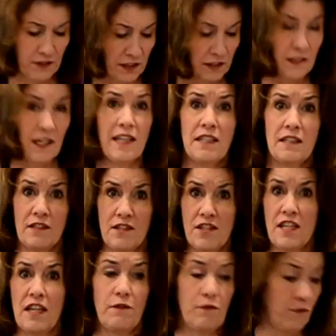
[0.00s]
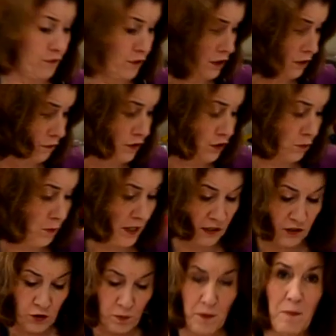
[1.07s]
then let it sit for a few
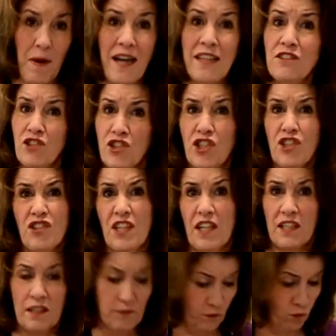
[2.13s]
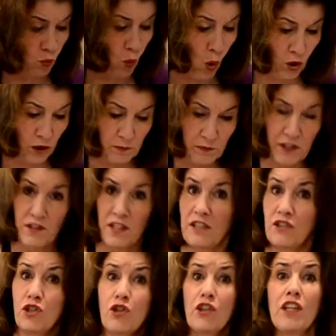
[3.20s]
minutes. But mine's just kind of warm because I
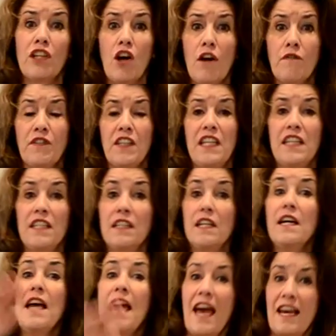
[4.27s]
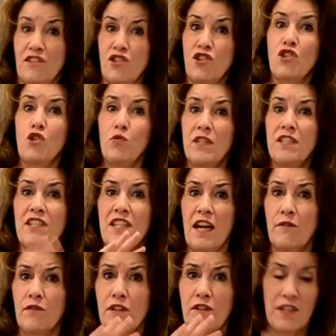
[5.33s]
took it off the heat as soon as
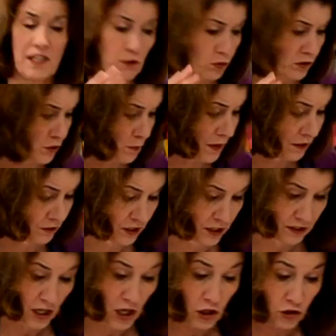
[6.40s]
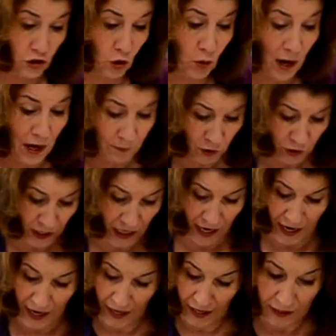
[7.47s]
everything was melted. So I'm going to
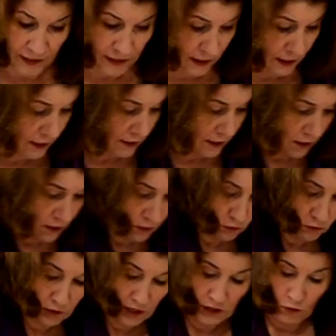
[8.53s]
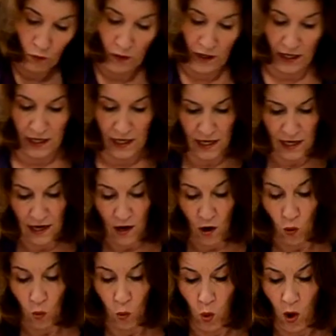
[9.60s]
add right away
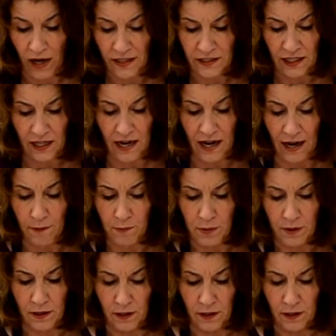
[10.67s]
one cup,